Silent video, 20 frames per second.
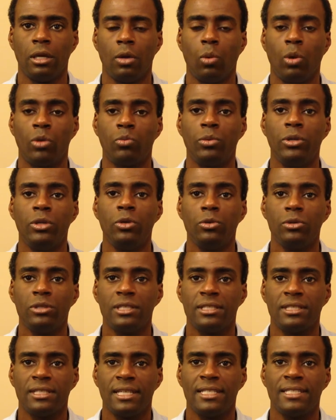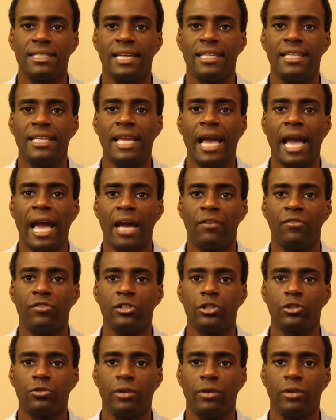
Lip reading: What we notice is that the average